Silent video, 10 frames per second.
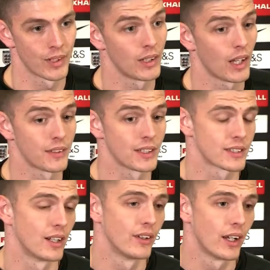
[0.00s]
Yeah, I think
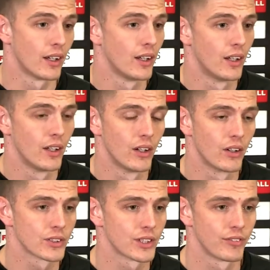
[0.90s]
so. Yeah,
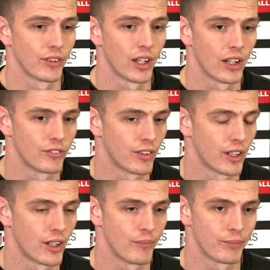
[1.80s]
obviously, I feel like
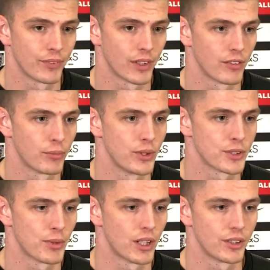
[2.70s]
I've put in
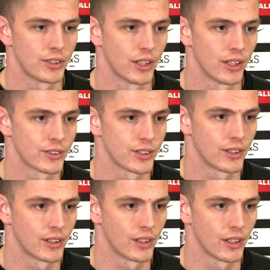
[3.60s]
some hard yards
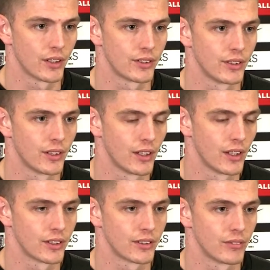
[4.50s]
and
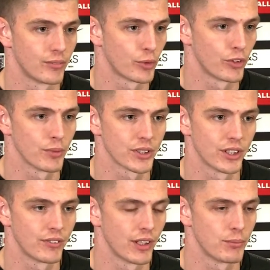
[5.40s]
proved
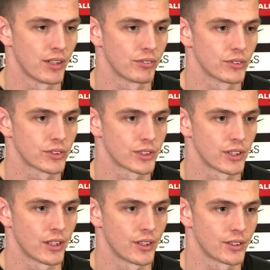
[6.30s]
myself at them levels
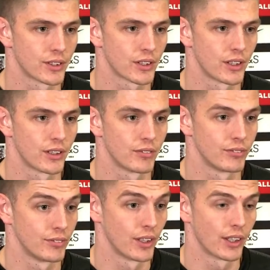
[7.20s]
to trying
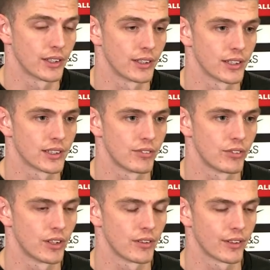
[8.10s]
to get to this
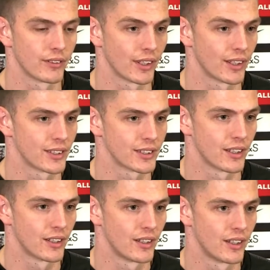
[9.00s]
level. I don't think it's
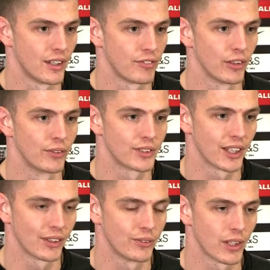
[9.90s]
a fluke to
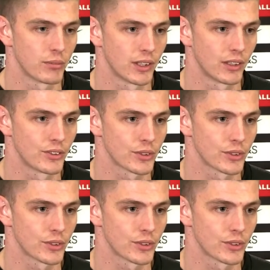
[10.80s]
get called up to the England